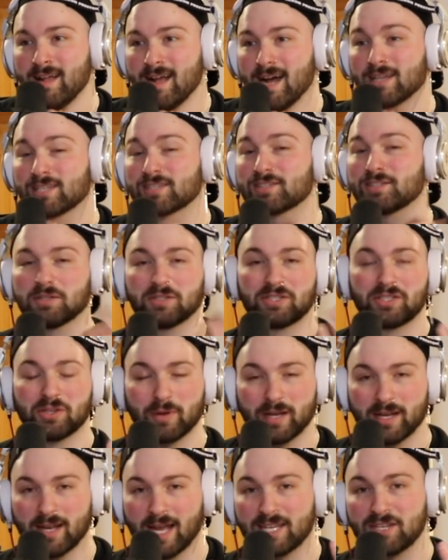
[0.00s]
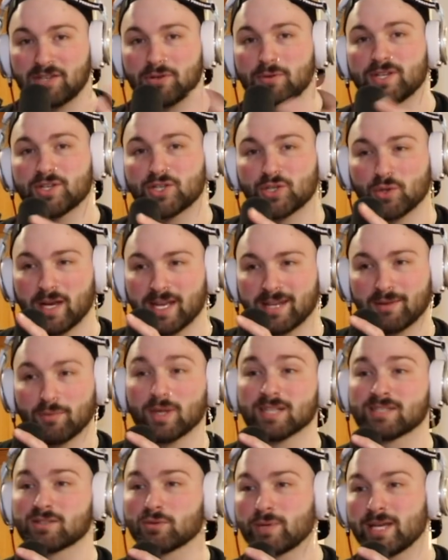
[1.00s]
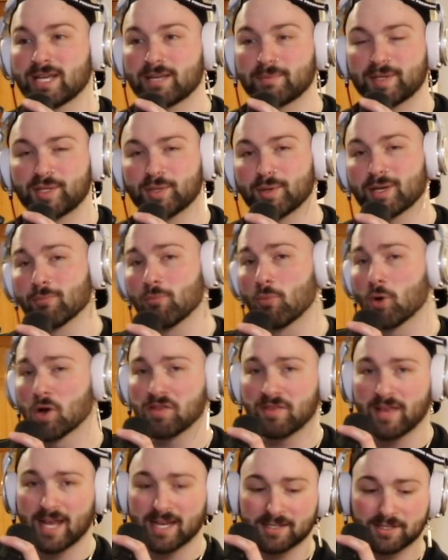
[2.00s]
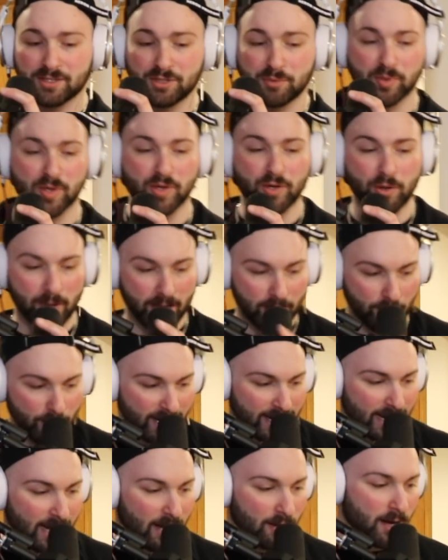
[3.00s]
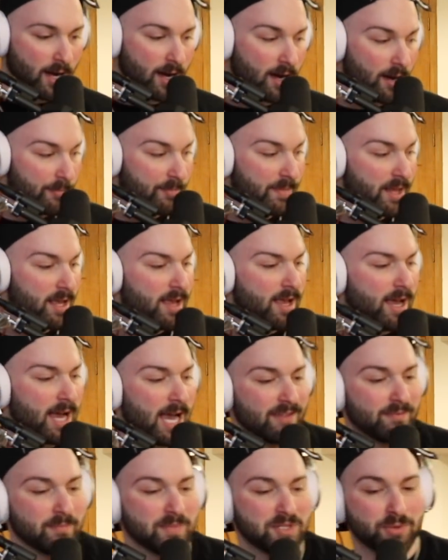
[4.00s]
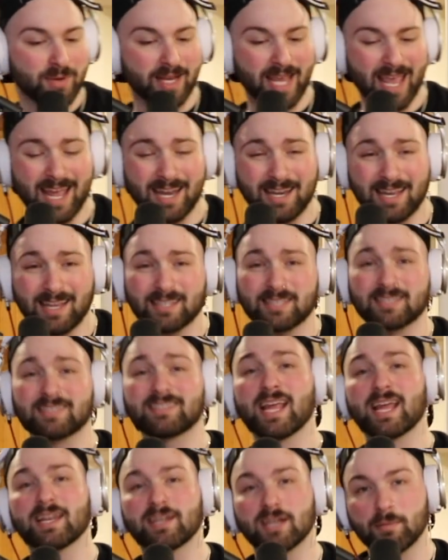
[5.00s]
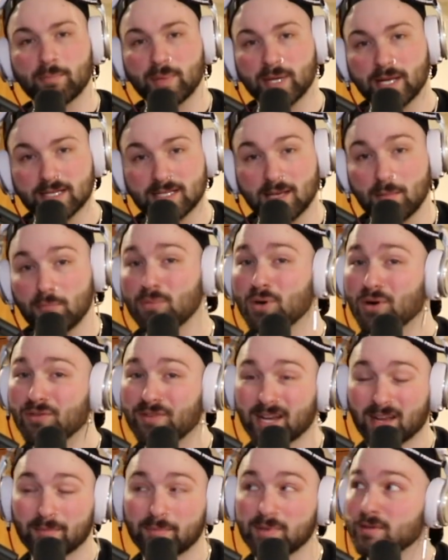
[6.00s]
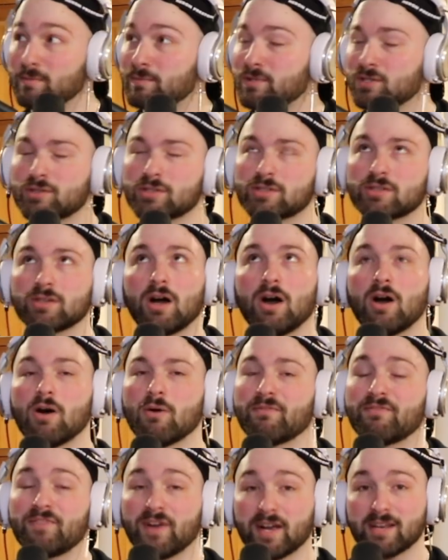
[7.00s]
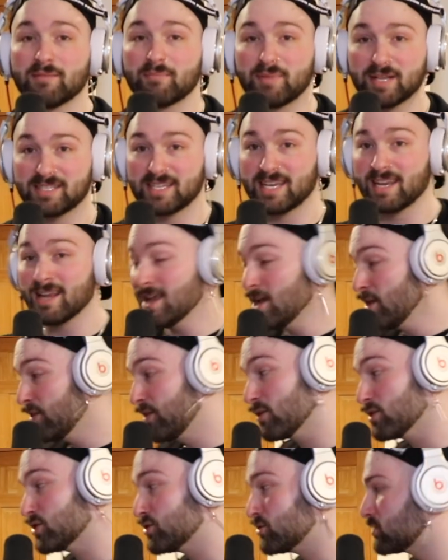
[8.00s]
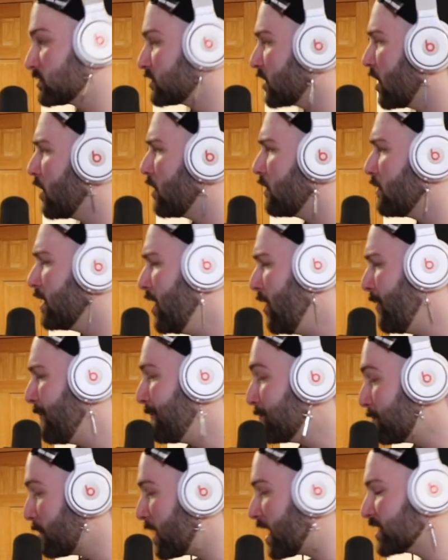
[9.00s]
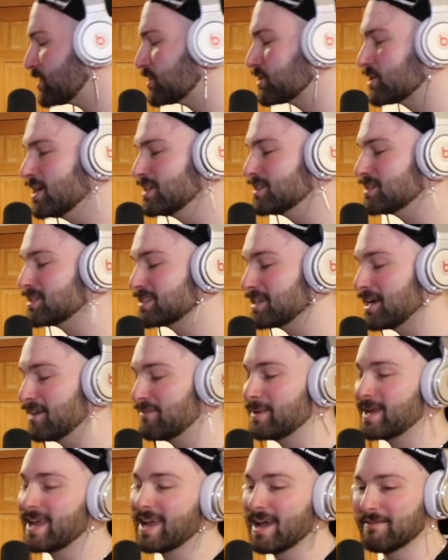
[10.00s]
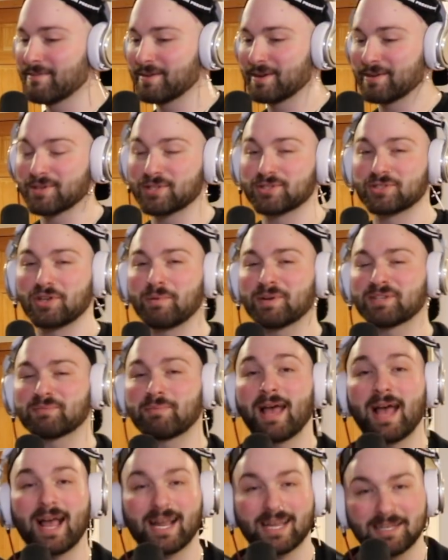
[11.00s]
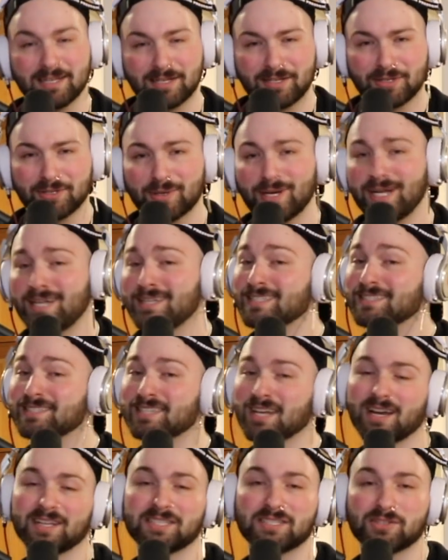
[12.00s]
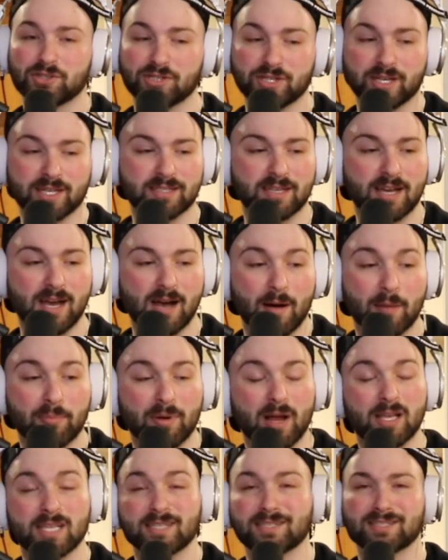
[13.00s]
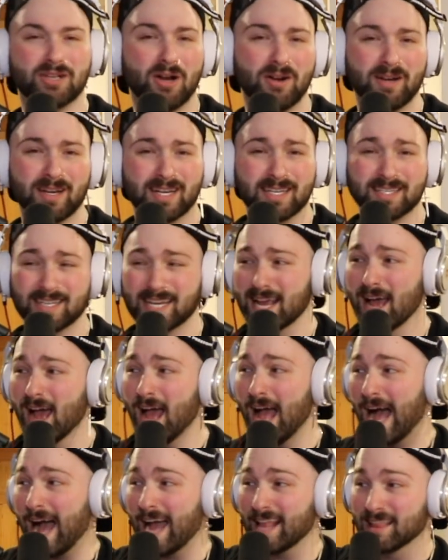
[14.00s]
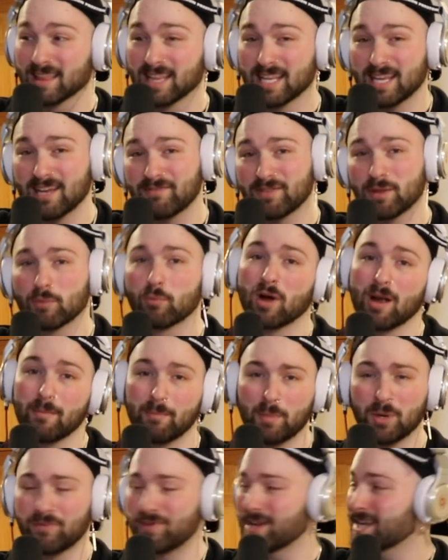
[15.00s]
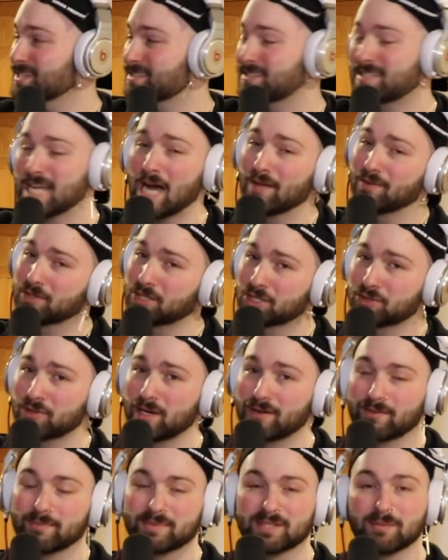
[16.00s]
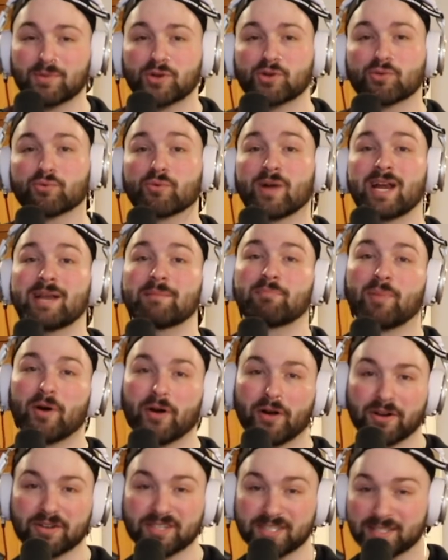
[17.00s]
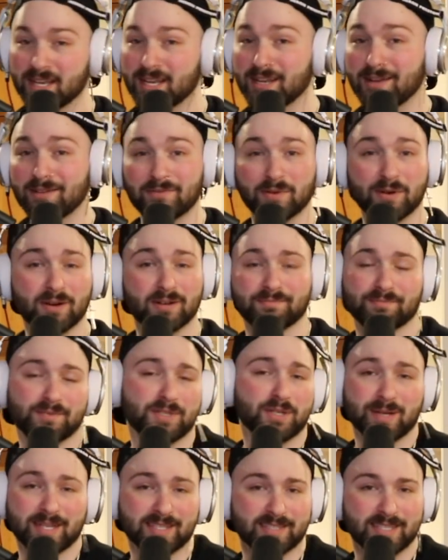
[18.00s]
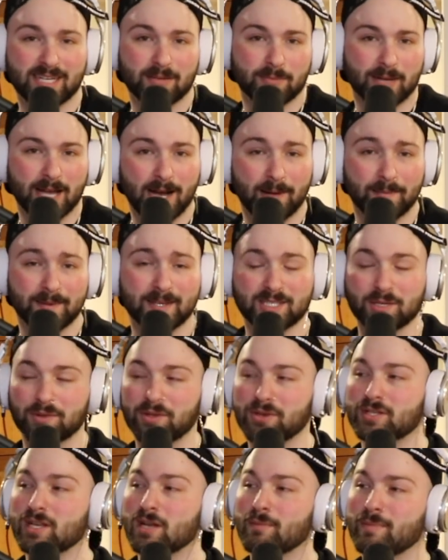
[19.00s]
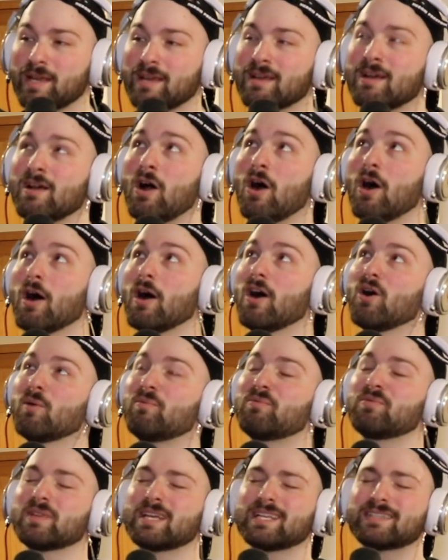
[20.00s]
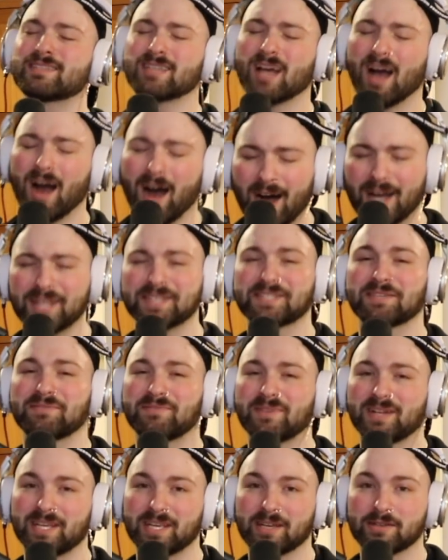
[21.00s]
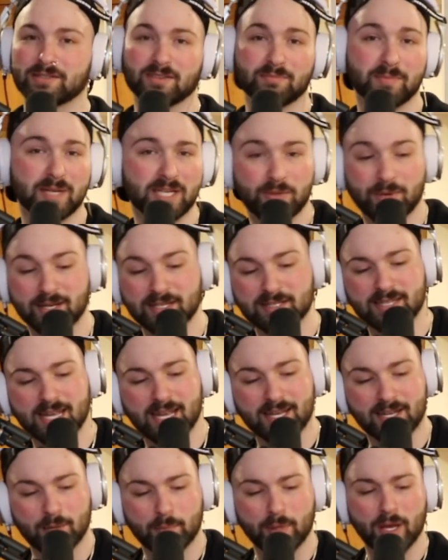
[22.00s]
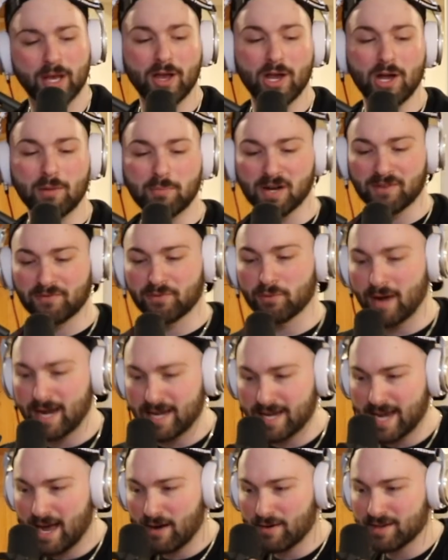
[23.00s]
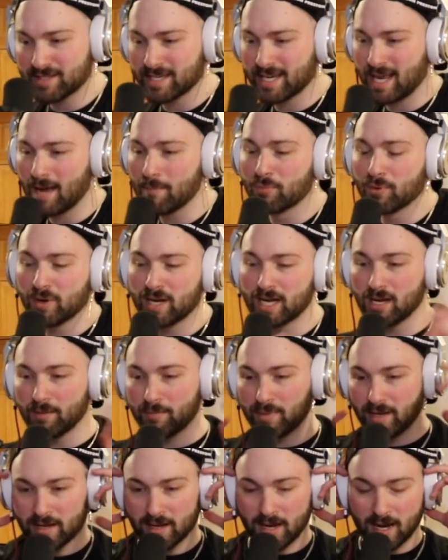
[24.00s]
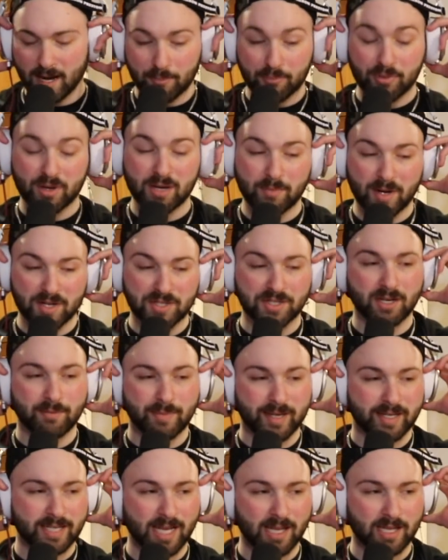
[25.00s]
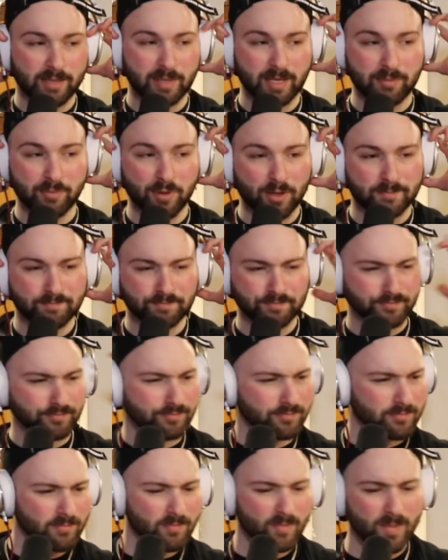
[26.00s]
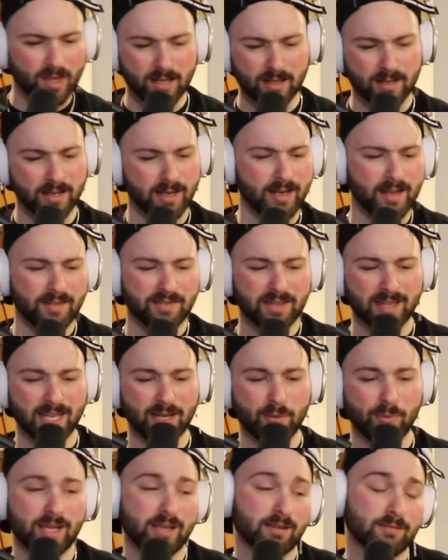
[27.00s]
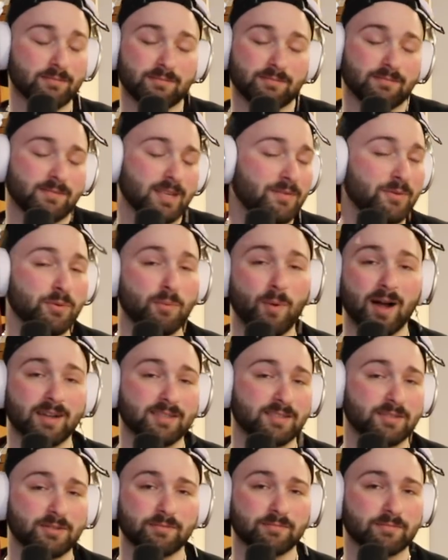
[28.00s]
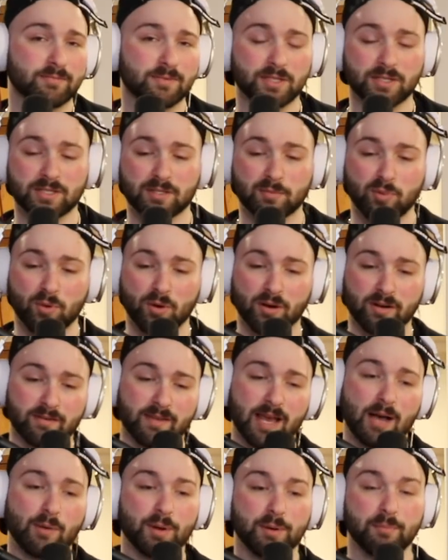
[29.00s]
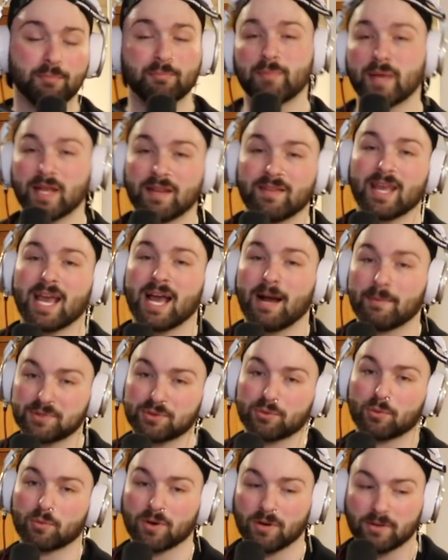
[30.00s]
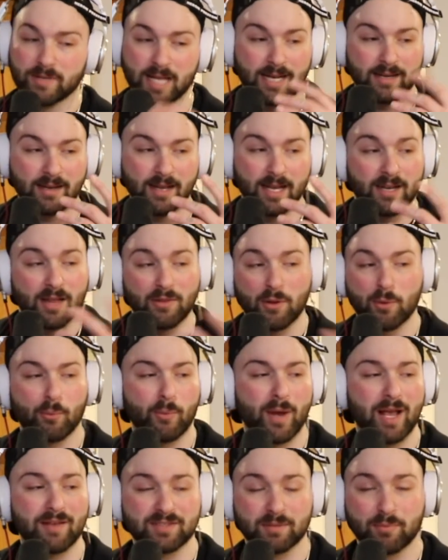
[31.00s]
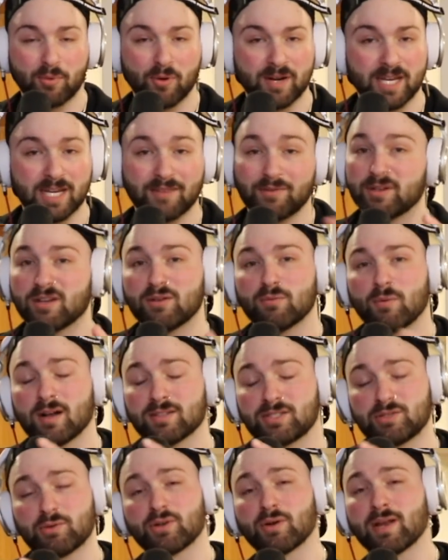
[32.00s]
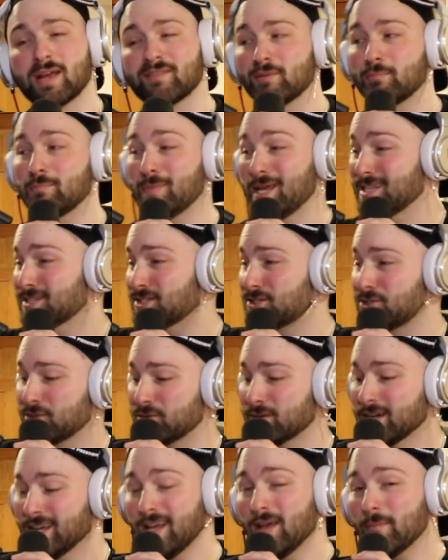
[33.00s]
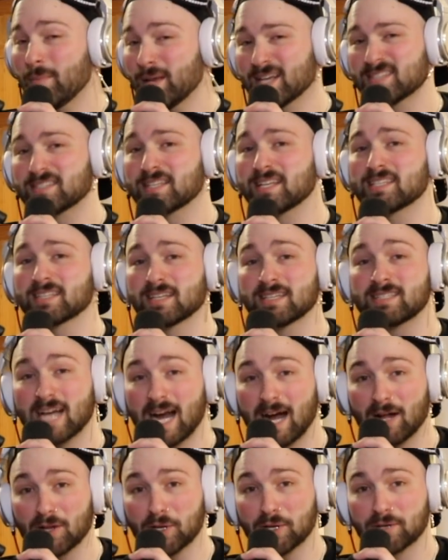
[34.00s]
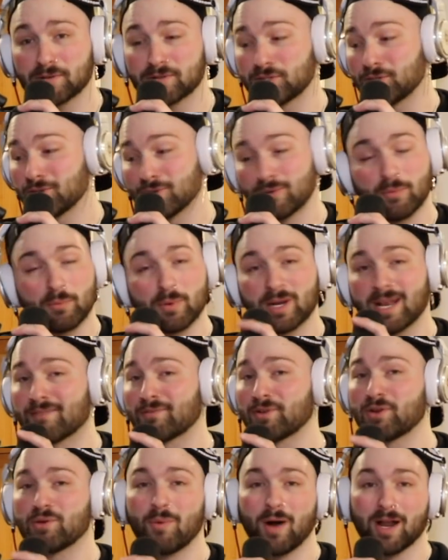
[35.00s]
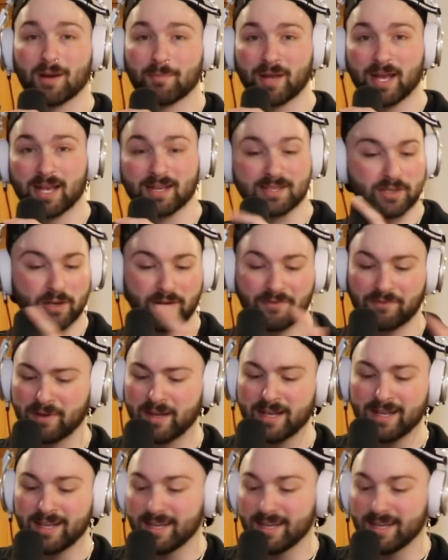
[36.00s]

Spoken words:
I'll still do it. I do enjoy it once a week, but doing it more than that is super annoying. Right now, I haven't been doing any stand-up because I'm moving. I've been so fucking busy. There's so much stuff we have here. There's so much packing to do. Tons of shit. I'll probably start it because like I live where I'm moving is down the street from some great bars for doing stand-up comedy. So there's going to be hopefully tons of videos of me doing stand-up. But for right now is like I'm pretty much going to be telling people that like if you want to support, that would mean the absolute world. And another way of supporting, if you didn't want to or don't have the means to, because it is $1 to whatever you want to pay. So if